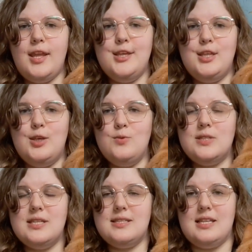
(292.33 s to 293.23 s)

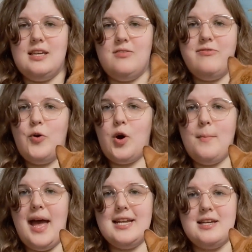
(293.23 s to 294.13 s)
uses the
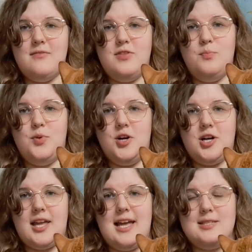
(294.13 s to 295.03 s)
format of the
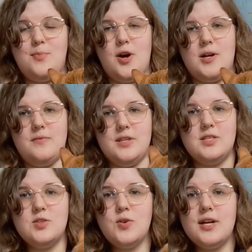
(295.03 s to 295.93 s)
book as part of the
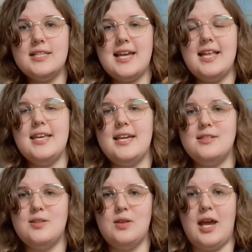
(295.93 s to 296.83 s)
storytelling.
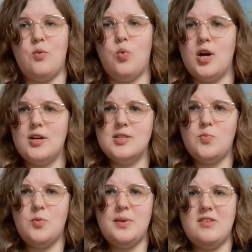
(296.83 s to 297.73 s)
So like words
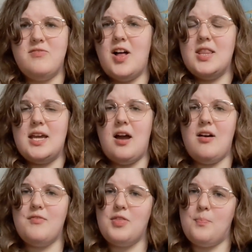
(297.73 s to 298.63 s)
will be falling
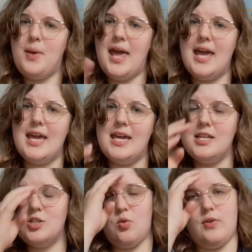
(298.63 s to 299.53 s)
off the
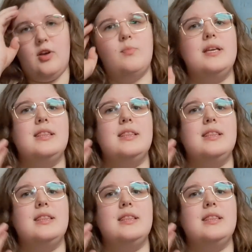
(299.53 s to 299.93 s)
page or they'll be